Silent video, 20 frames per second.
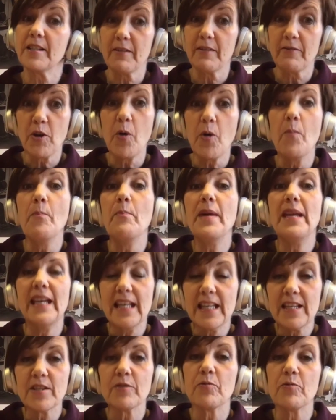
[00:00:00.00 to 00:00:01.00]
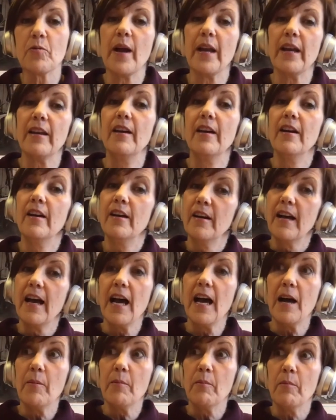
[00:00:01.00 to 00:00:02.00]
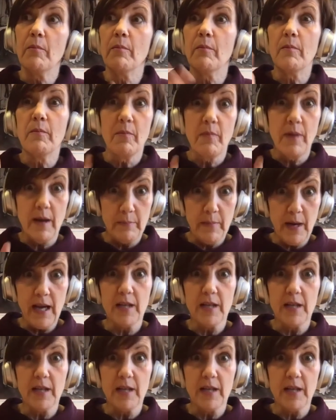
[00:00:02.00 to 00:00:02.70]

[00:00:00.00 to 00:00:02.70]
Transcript: They've got minutes of when my